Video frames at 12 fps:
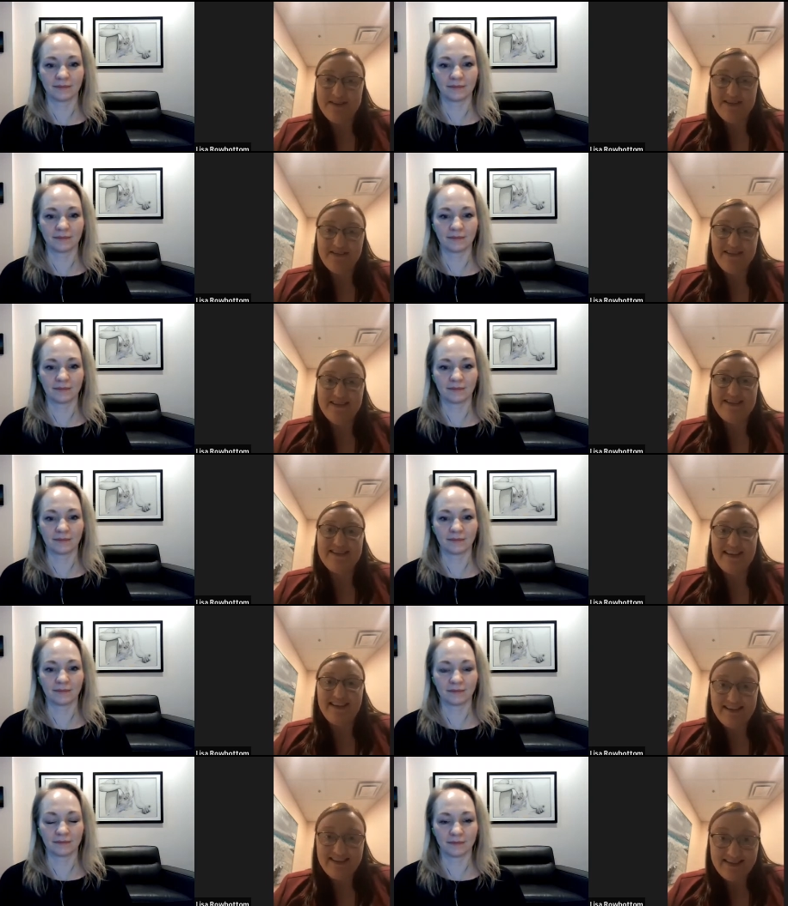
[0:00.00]
Speaker 1: soon. It's
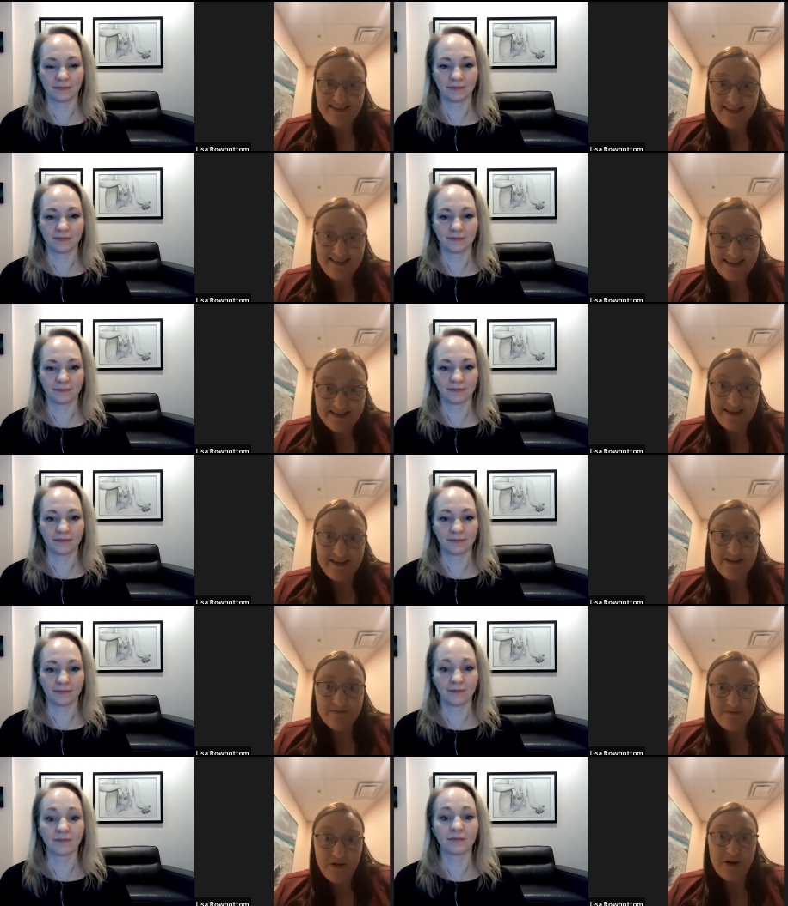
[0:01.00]
that, you know,
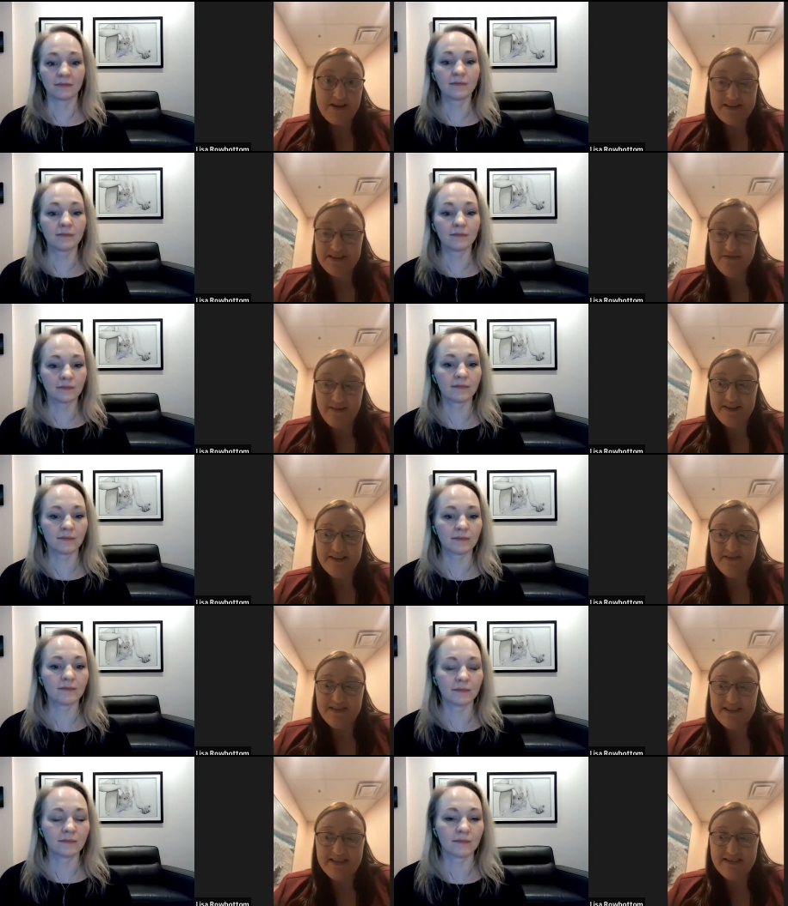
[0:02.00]
your body's
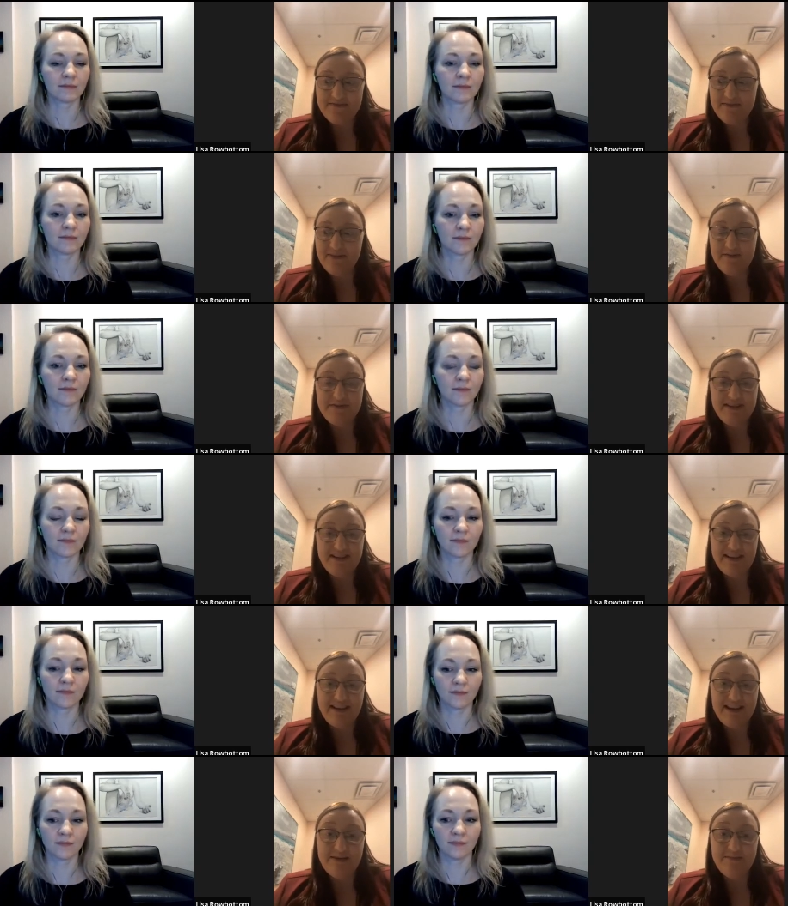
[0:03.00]
defensive system keeps
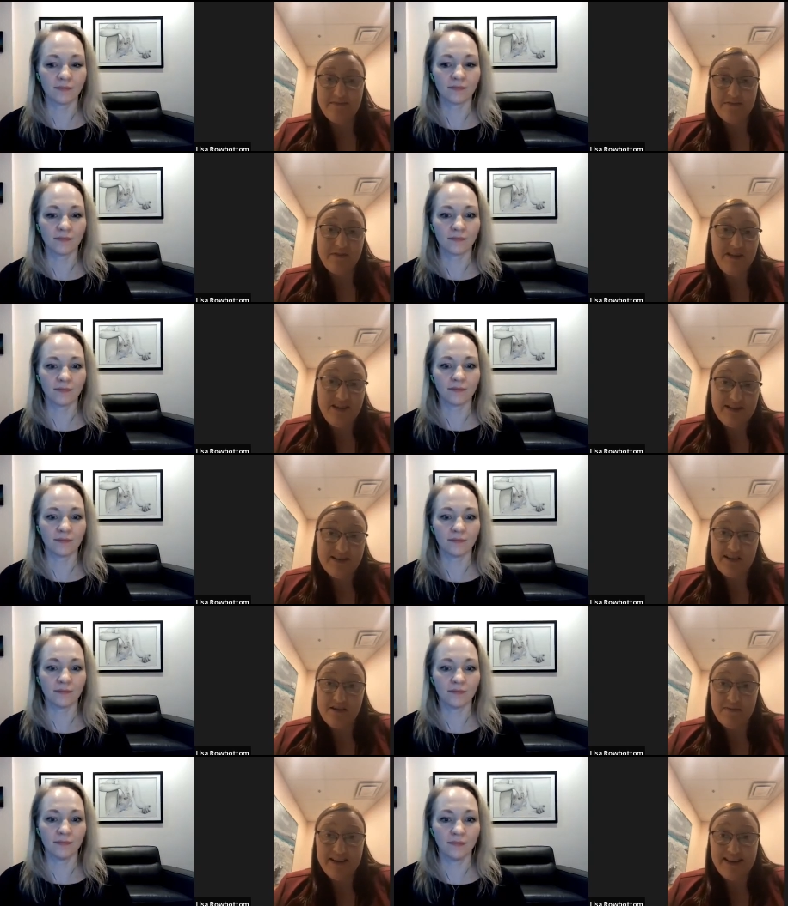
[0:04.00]
kicking up and we need to
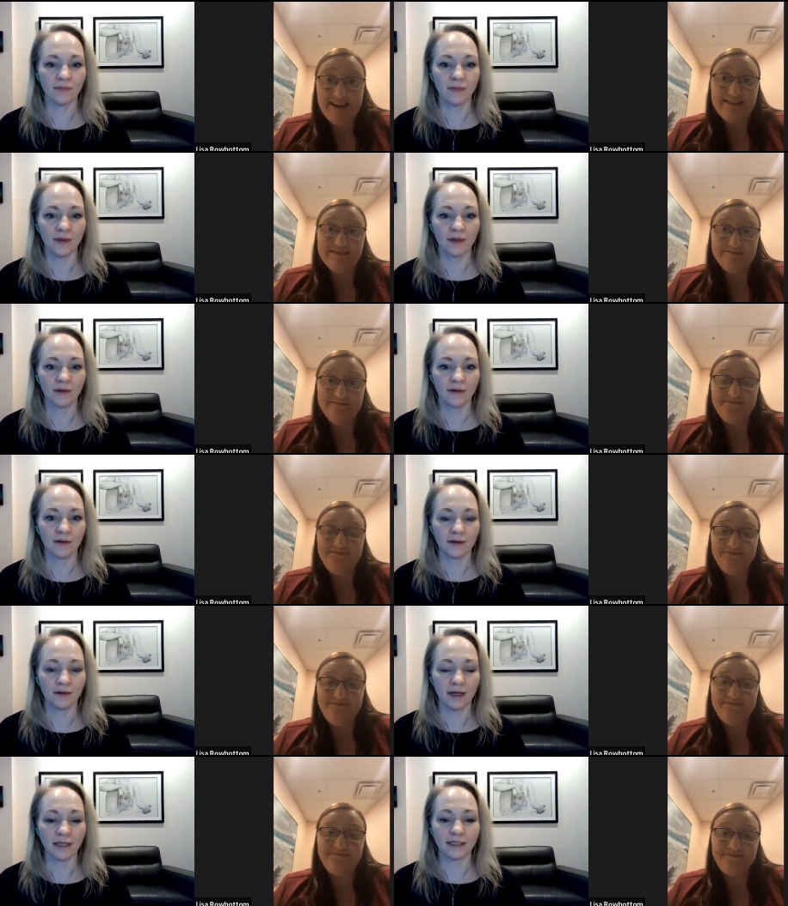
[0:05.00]
calm it down
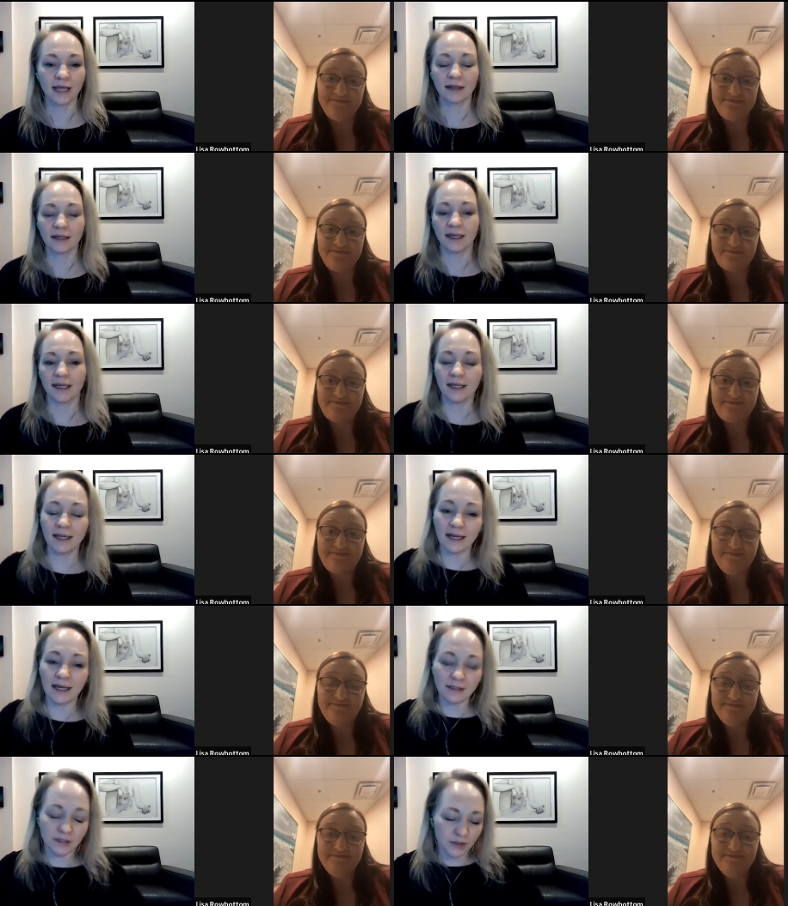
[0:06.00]
Speaker 2: exactly and
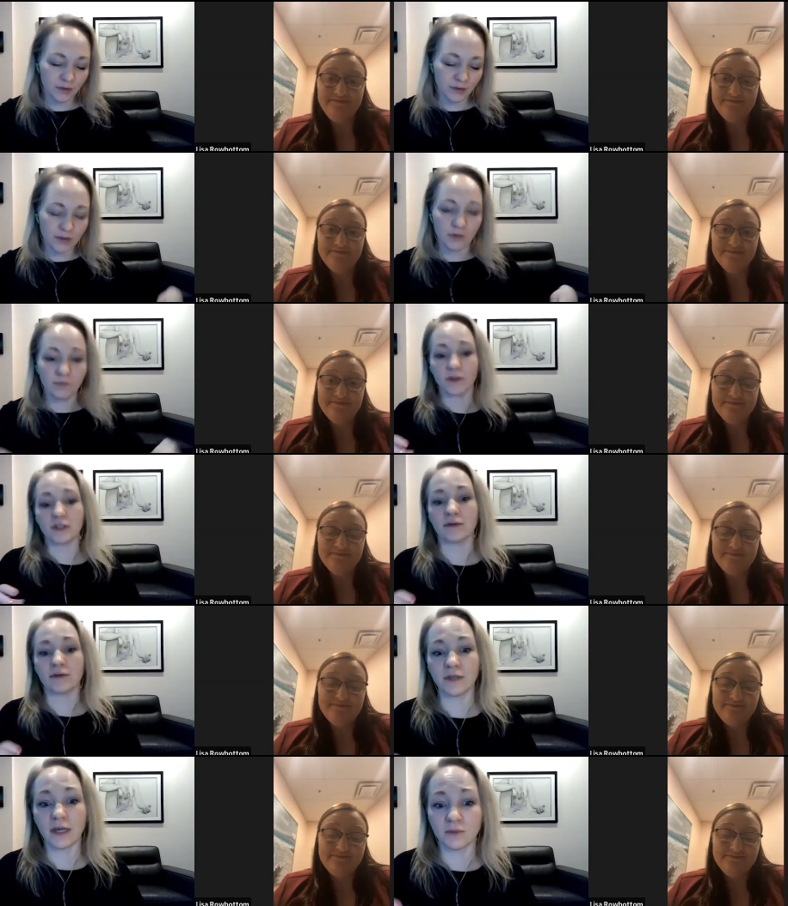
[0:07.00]
then too so first
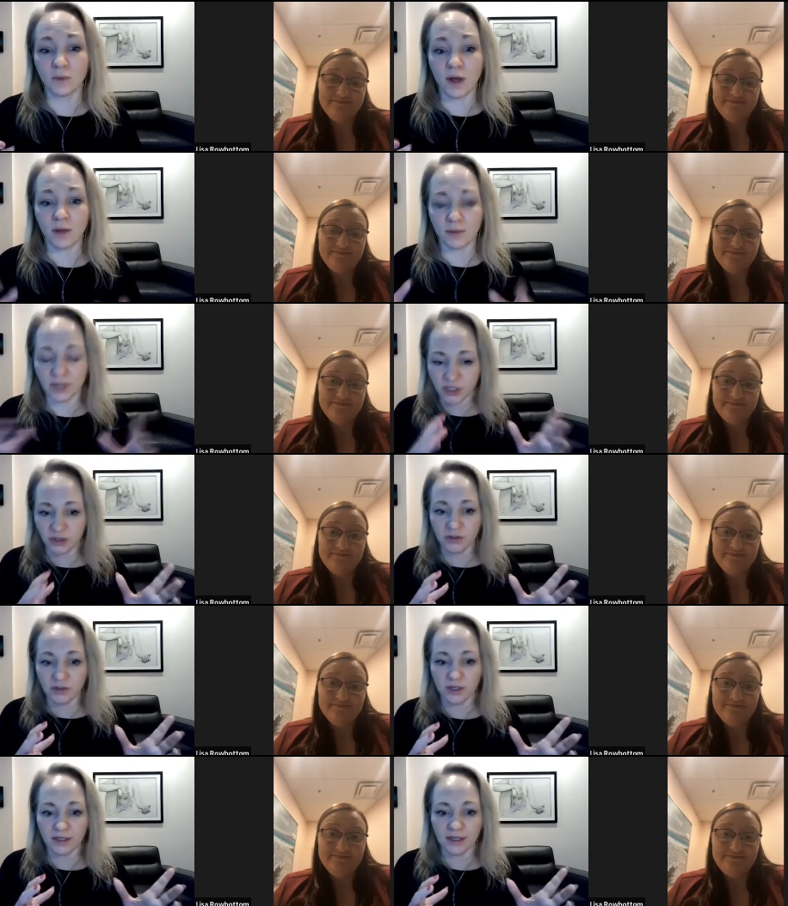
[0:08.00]
off as well with
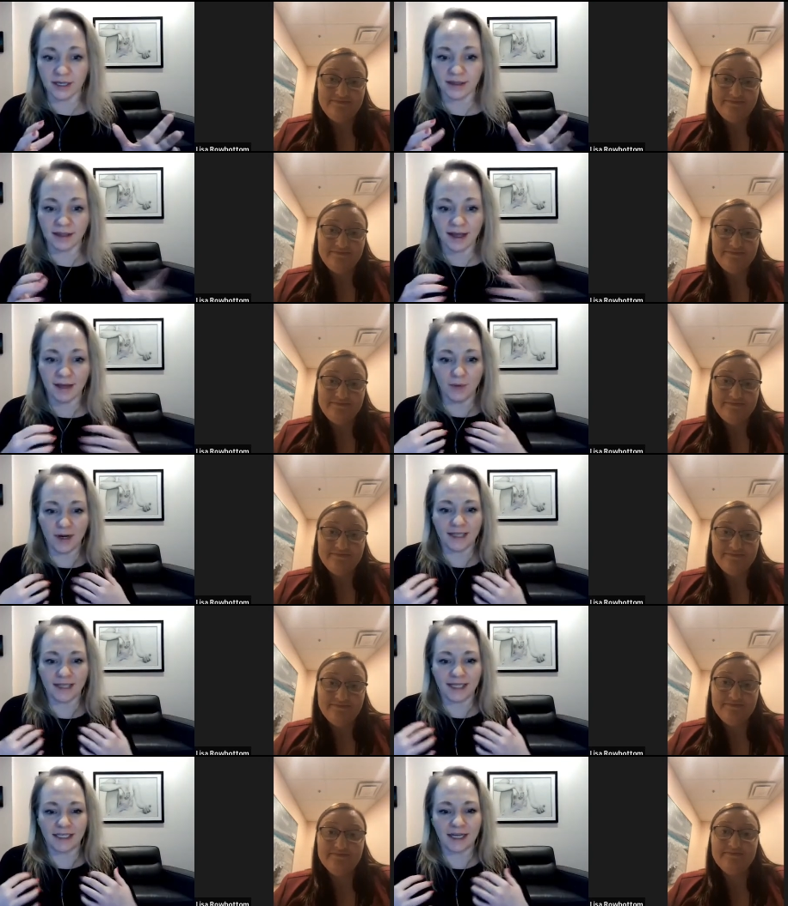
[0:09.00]
children like uh, when i
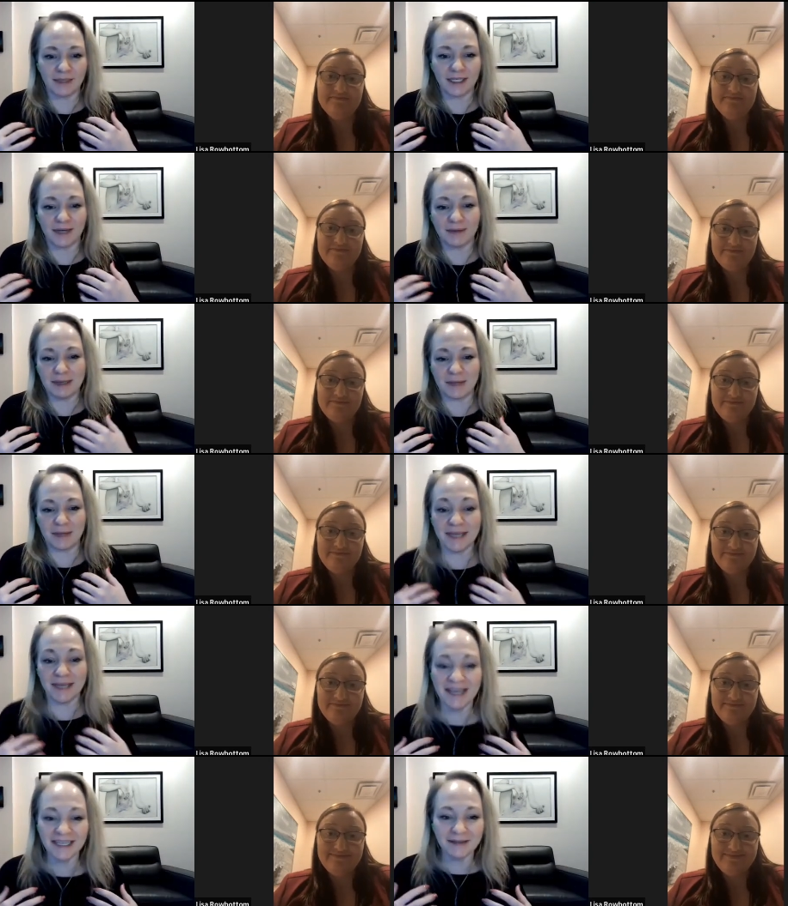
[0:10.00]
say tummy tummy tummy
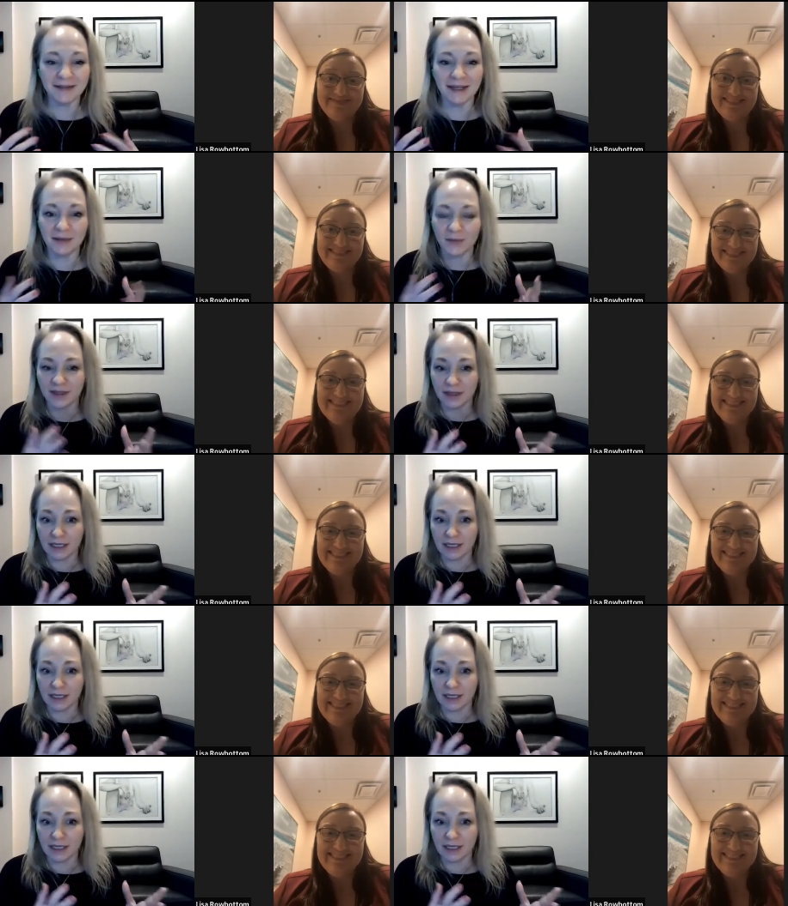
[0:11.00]
so like with